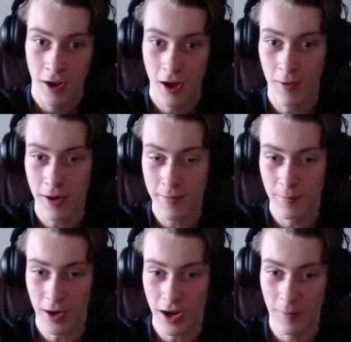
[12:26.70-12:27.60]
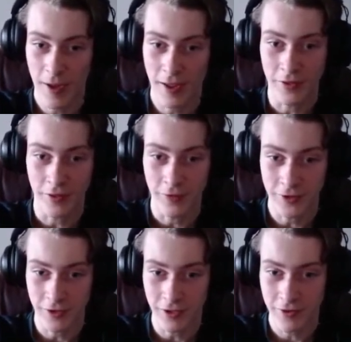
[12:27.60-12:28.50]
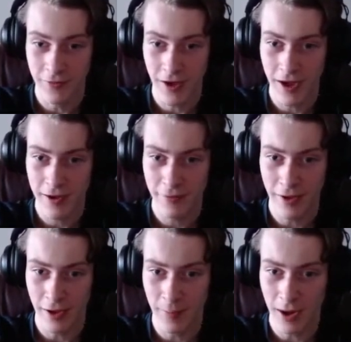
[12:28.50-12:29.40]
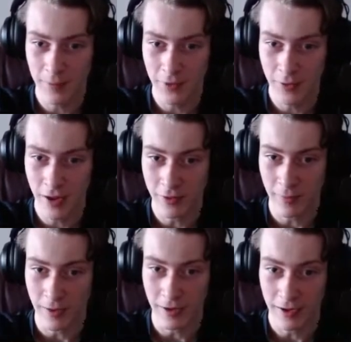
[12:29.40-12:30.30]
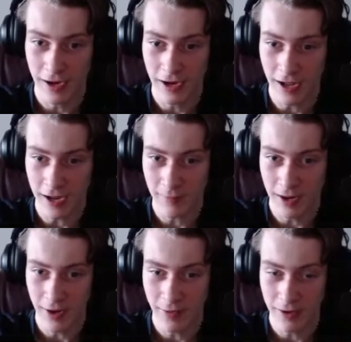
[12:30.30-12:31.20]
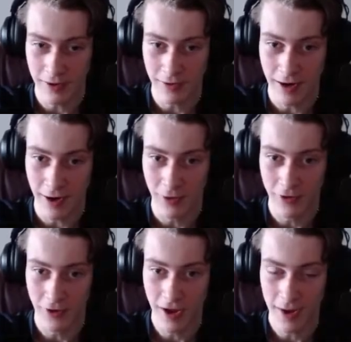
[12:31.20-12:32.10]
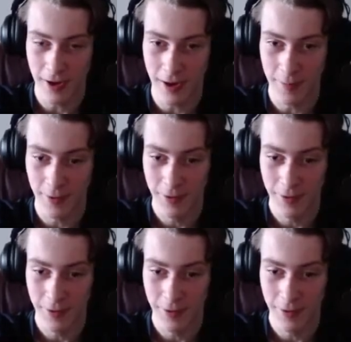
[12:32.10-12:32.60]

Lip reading: Alright, Bob has efficiency 5, and Bob 2 has mending, and I am now in their house. Hi, Bob.